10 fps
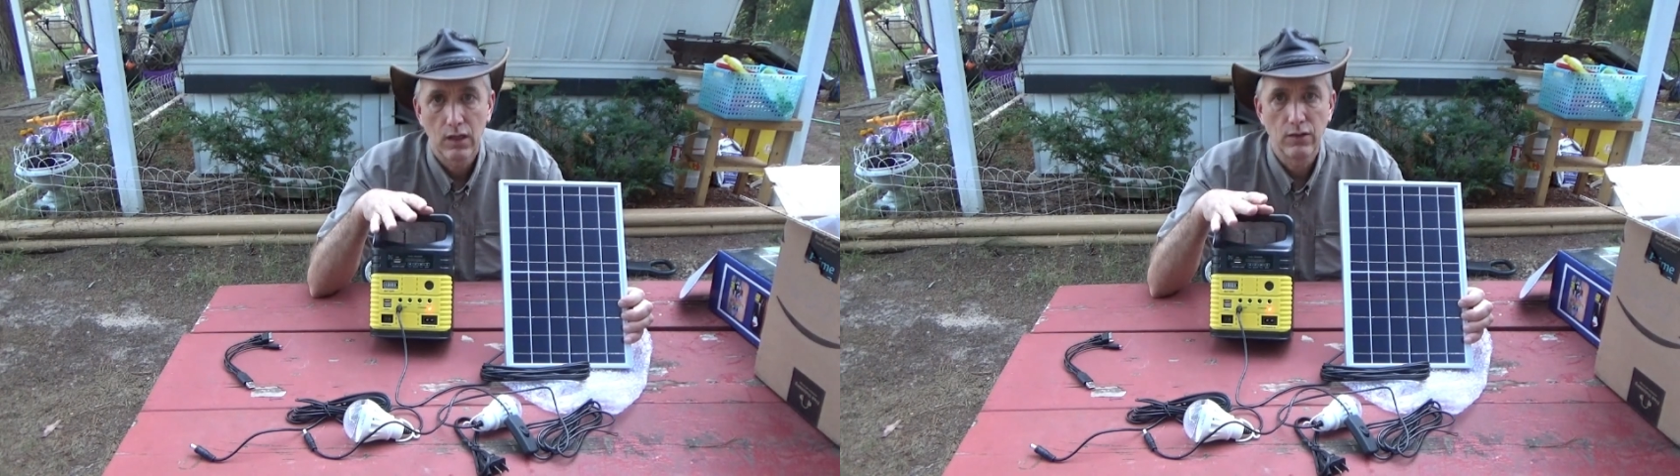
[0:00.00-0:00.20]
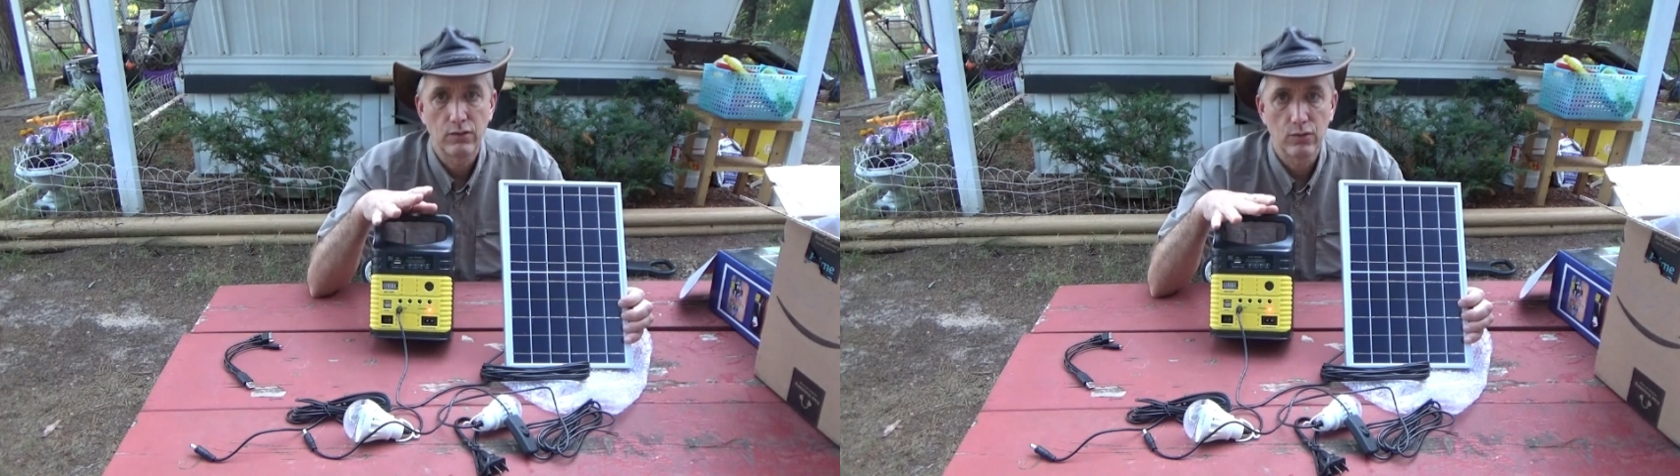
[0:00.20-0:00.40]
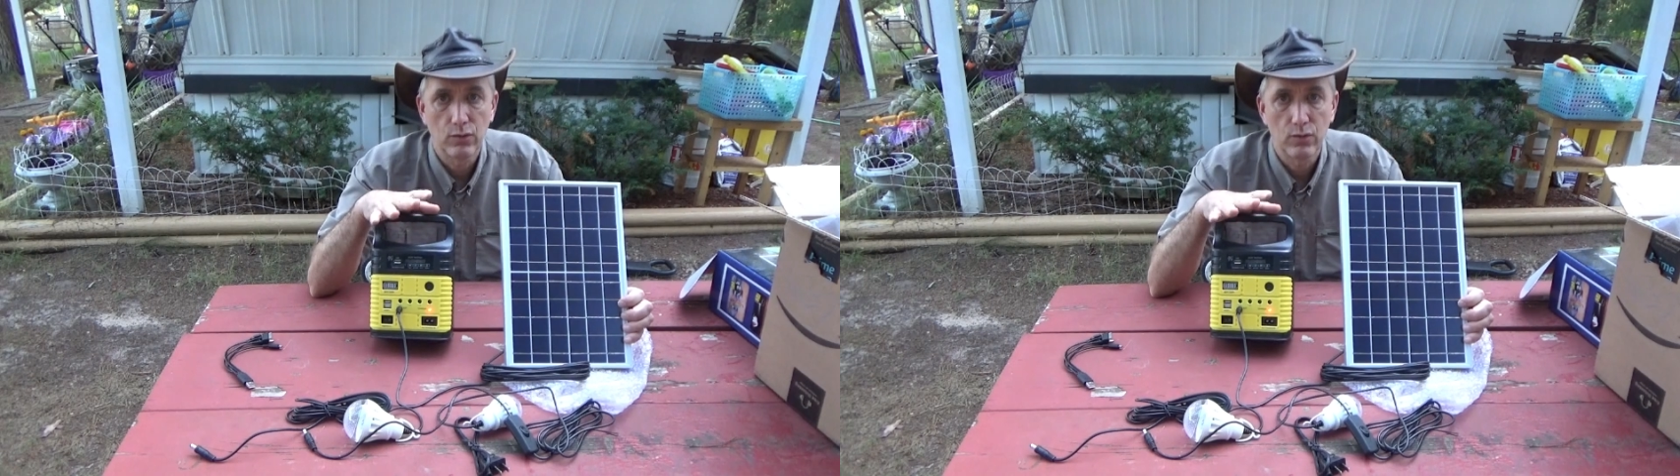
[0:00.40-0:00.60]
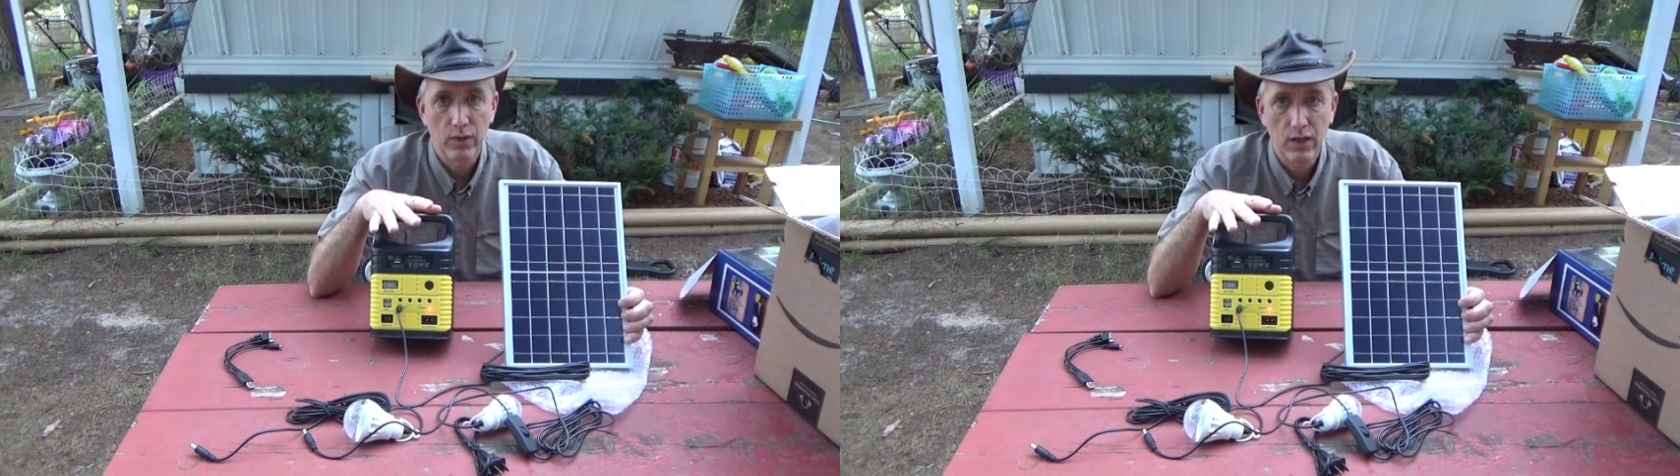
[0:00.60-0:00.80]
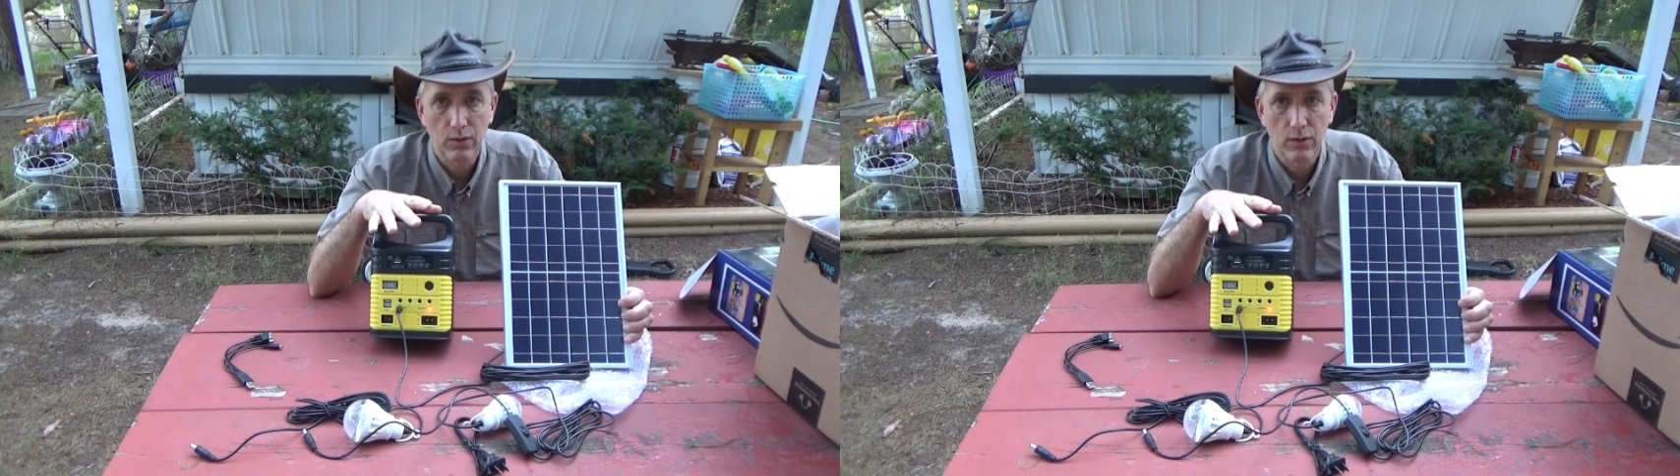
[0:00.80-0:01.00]
and solar
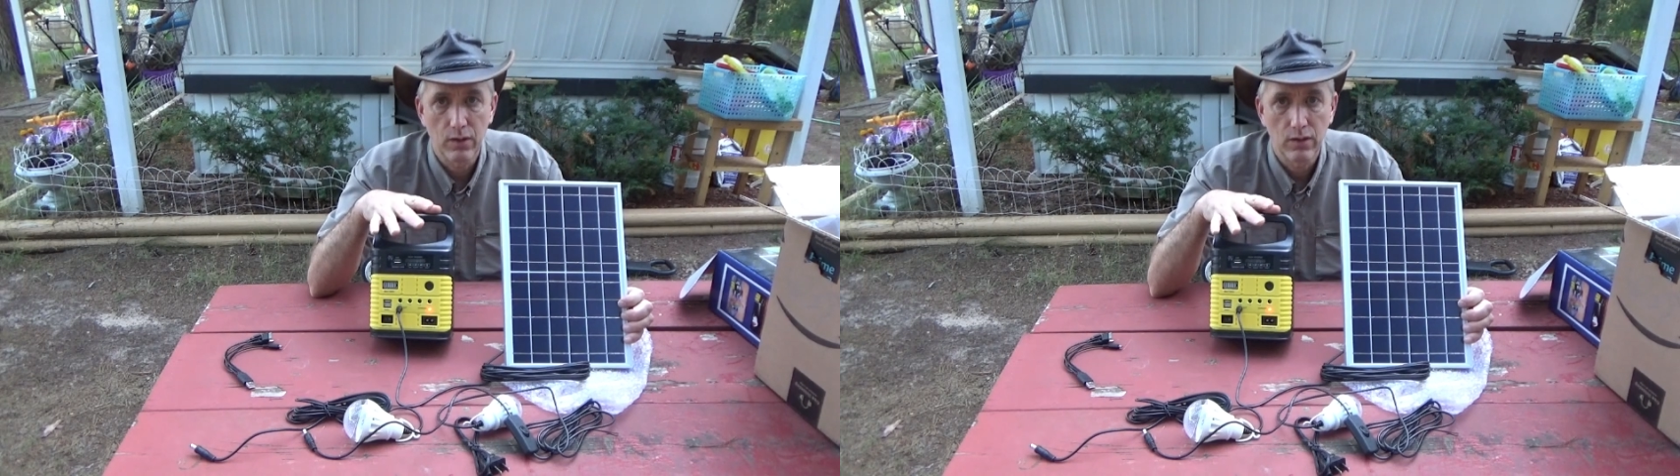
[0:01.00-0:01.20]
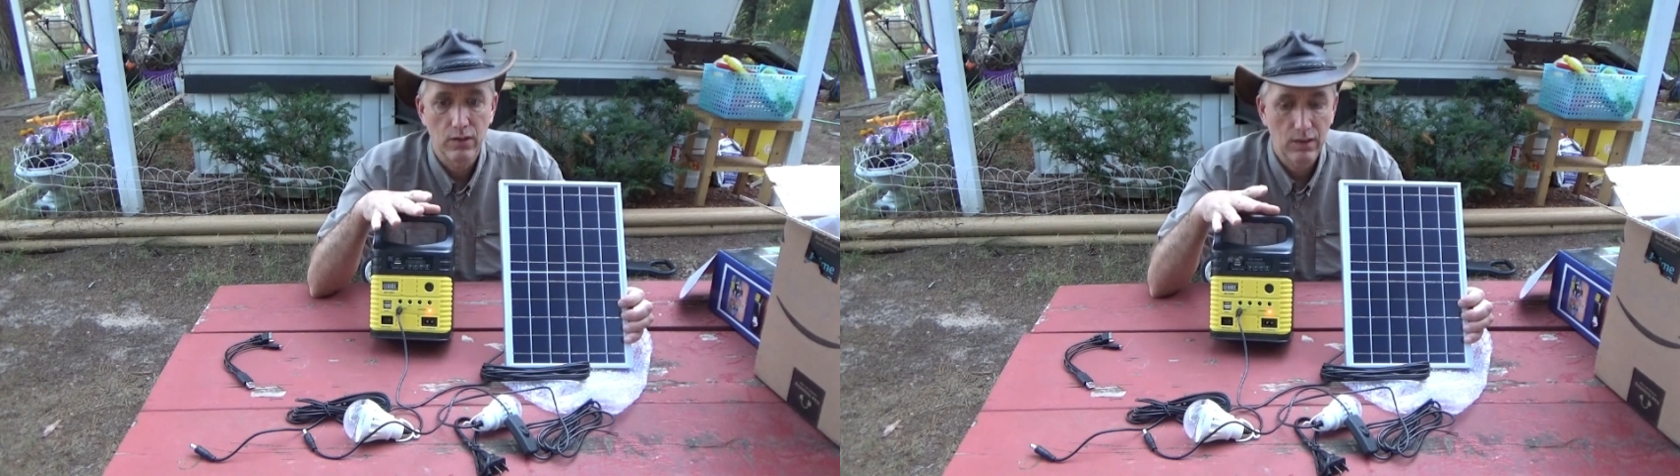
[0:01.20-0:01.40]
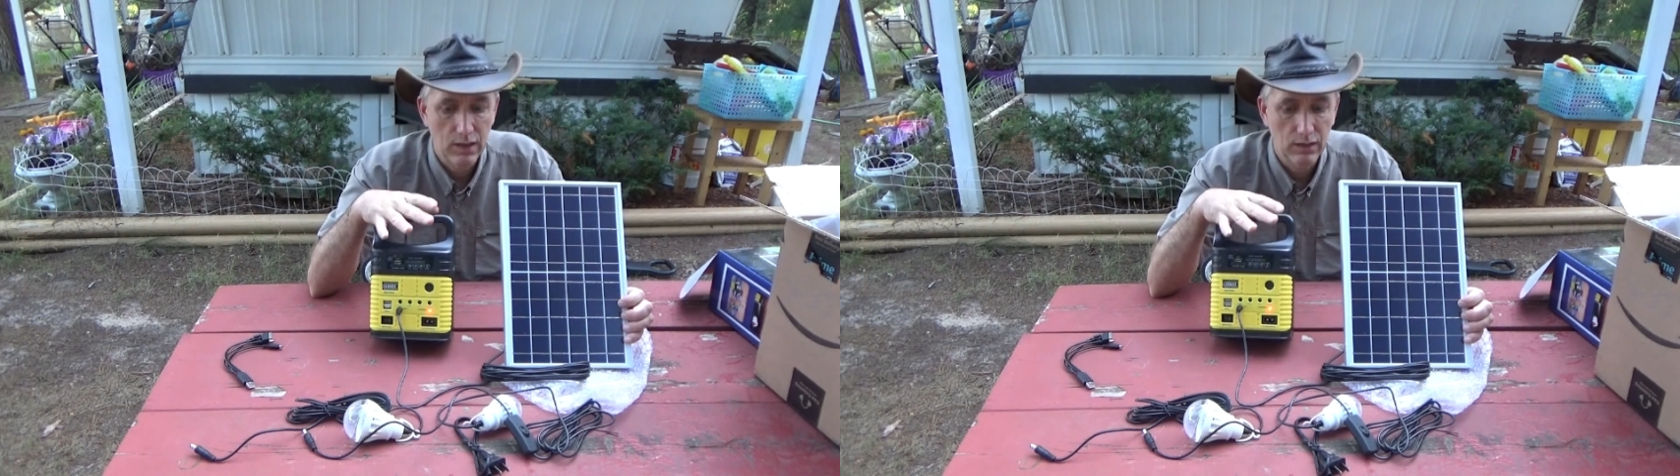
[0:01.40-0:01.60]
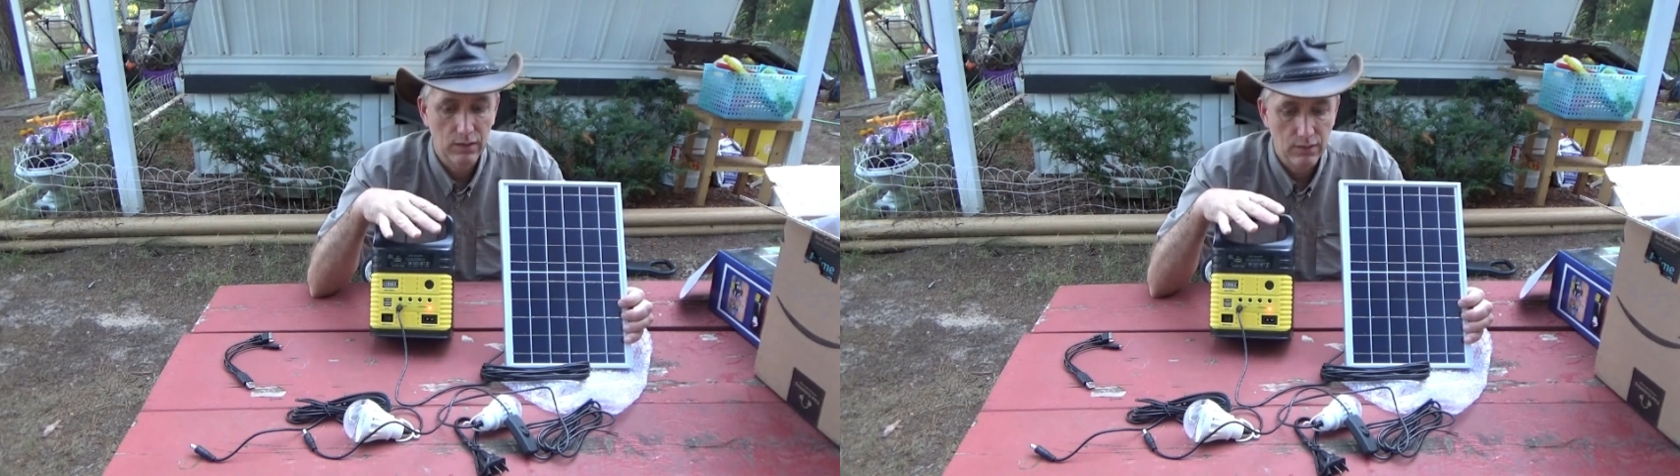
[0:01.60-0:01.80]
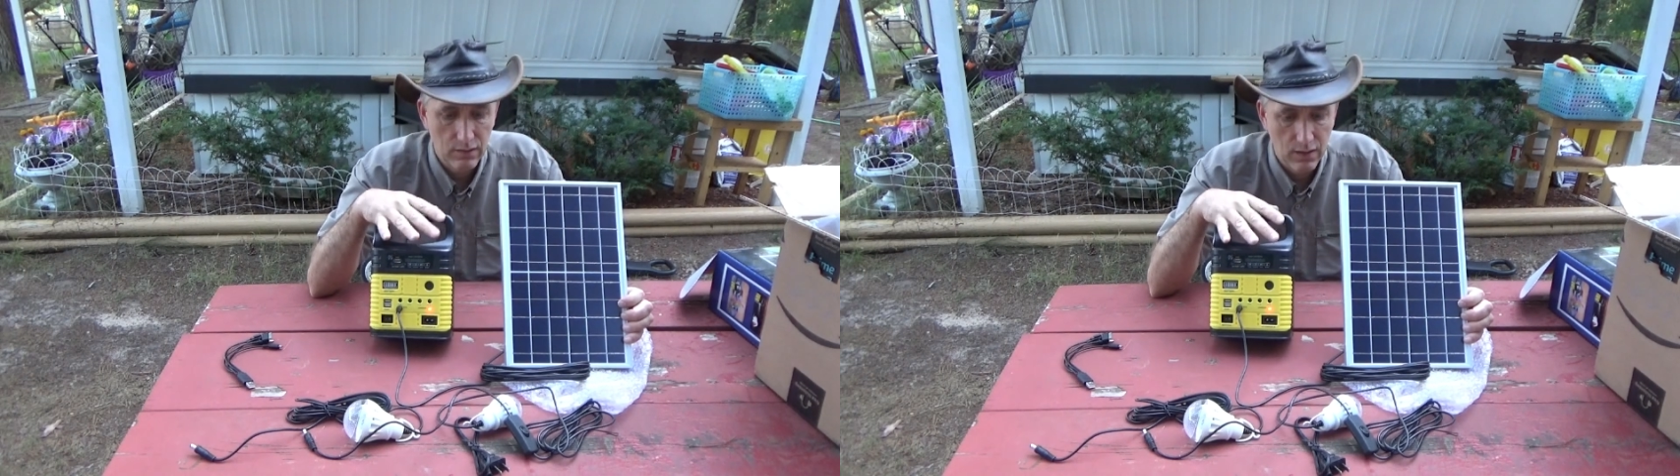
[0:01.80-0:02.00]
power, get
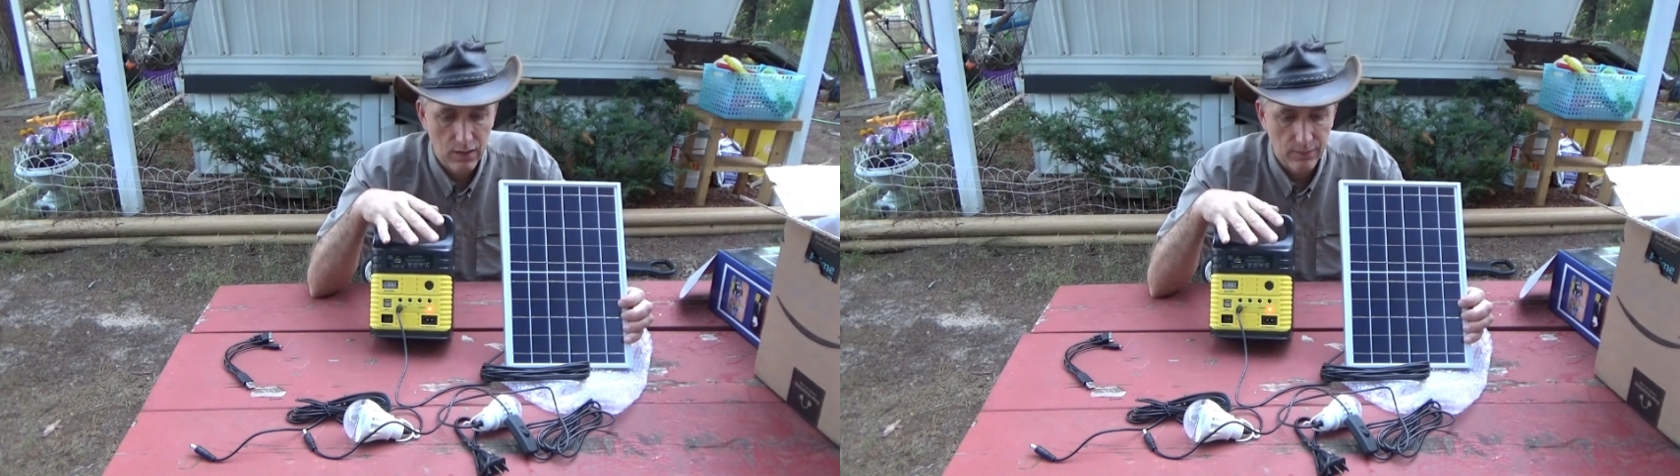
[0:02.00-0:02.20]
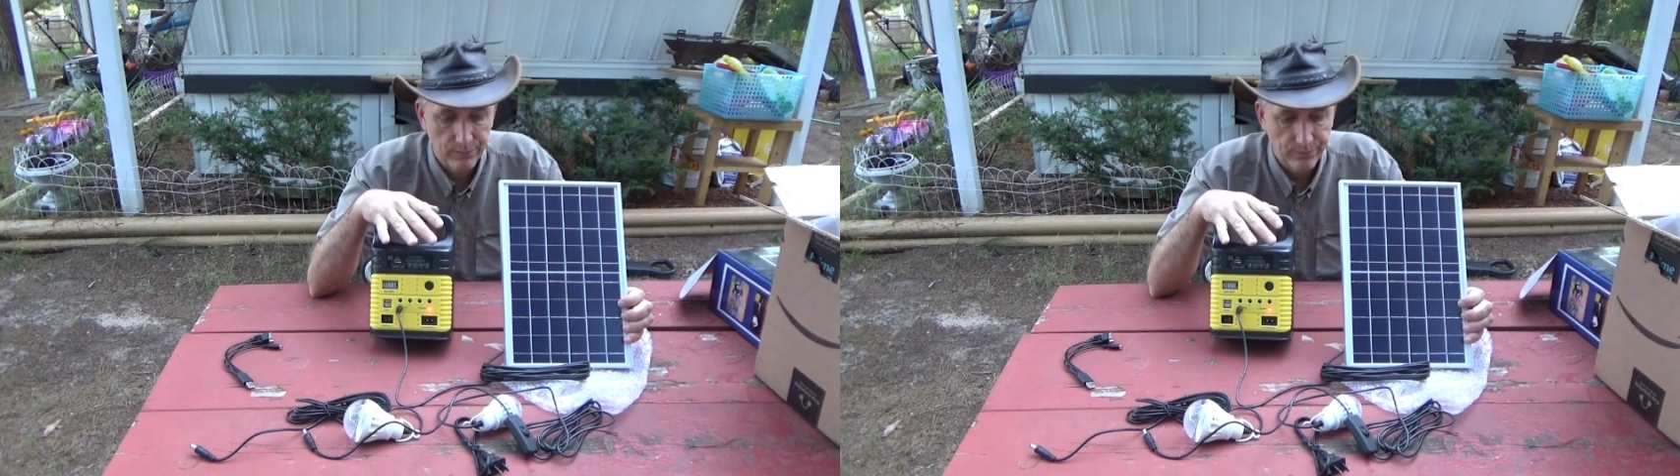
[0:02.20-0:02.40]
this kit.